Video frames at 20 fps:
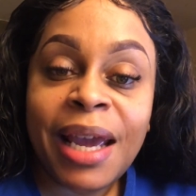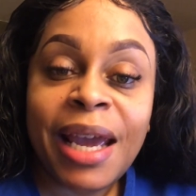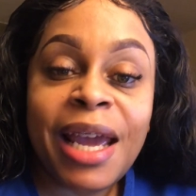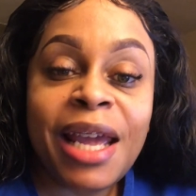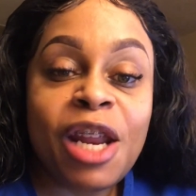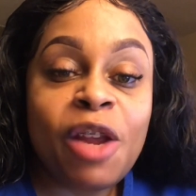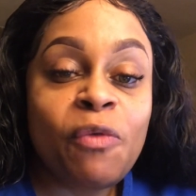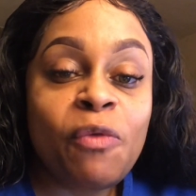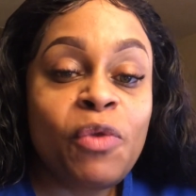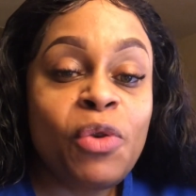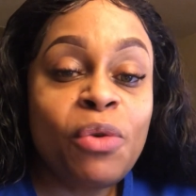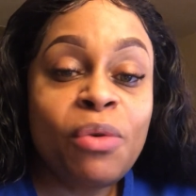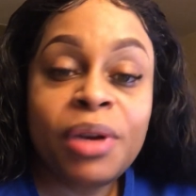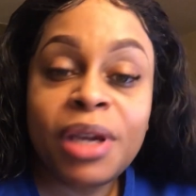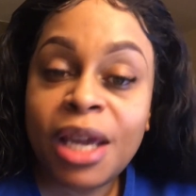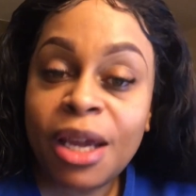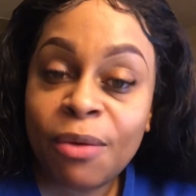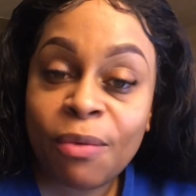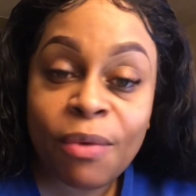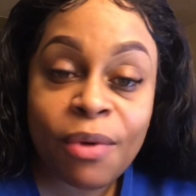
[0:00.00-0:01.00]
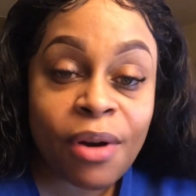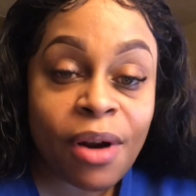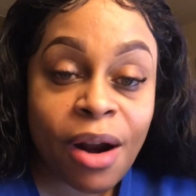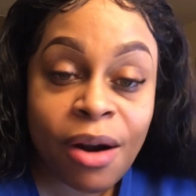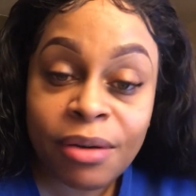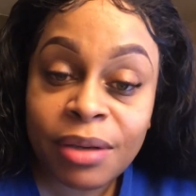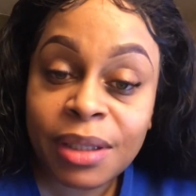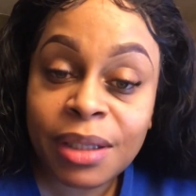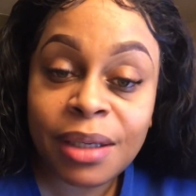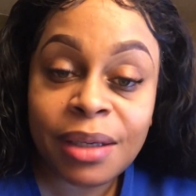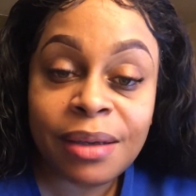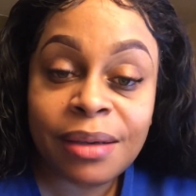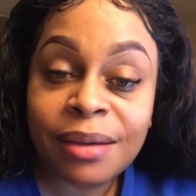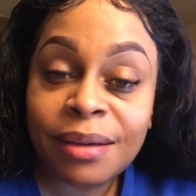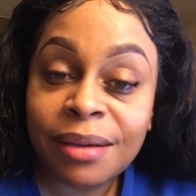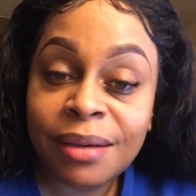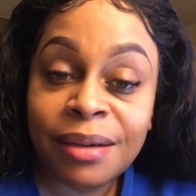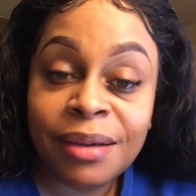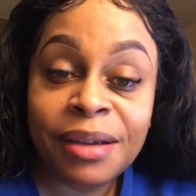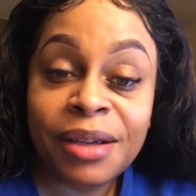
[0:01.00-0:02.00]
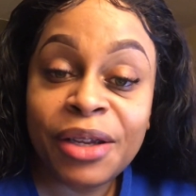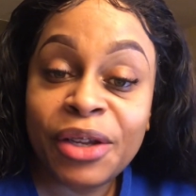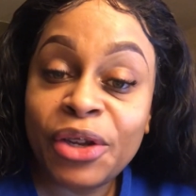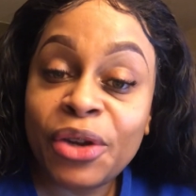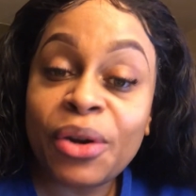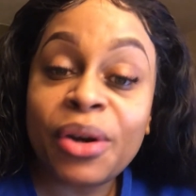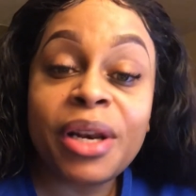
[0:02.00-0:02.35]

And if you keep rehearsing, you're